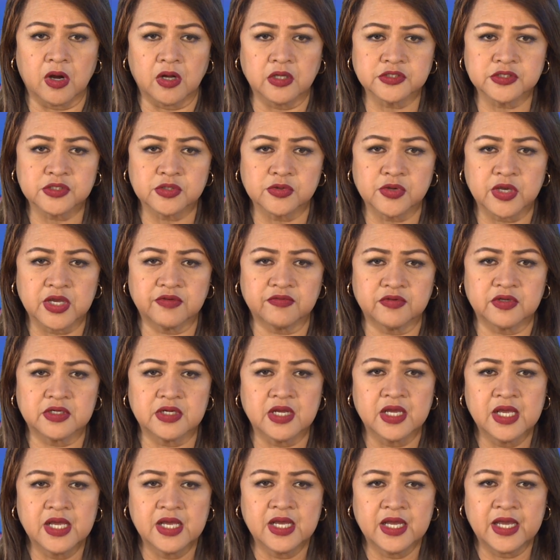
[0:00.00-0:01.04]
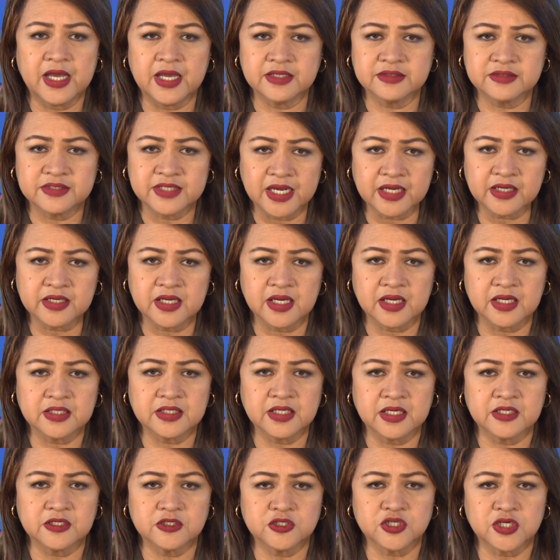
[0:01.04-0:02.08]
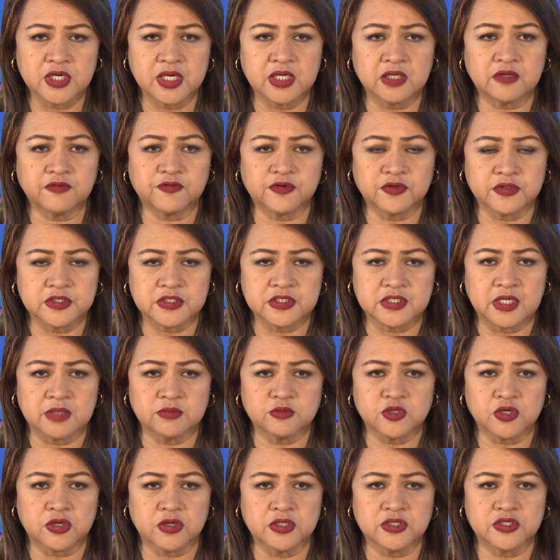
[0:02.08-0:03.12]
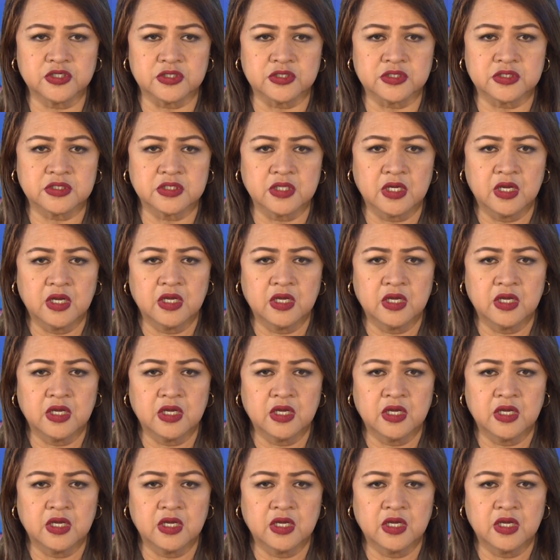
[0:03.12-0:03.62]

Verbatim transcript: also given a decade in jail for the same charges.